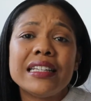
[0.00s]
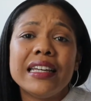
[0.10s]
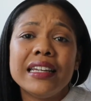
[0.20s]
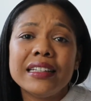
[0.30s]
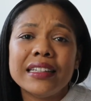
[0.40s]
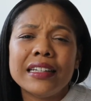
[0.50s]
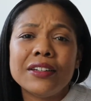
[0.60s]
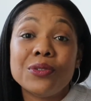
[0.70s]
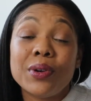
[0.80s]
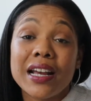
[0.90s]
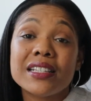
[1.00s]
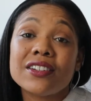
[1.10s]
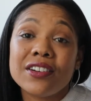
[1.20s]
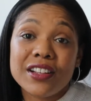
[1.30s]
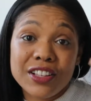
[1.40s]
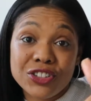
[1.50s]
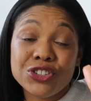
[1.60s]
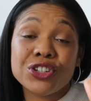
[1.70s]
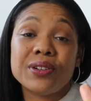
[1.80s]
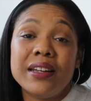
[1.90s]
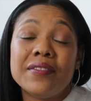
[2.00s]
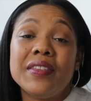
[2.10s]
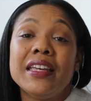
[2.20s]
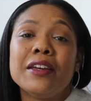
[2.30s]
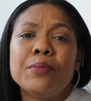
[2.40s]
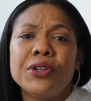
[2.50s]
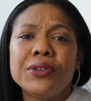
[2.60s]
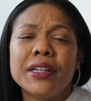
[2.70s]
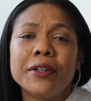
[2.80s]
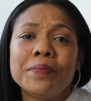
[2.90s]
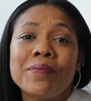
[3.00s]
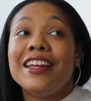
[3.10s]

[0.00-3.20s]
to healing when I started this journey of Thinking Beauty.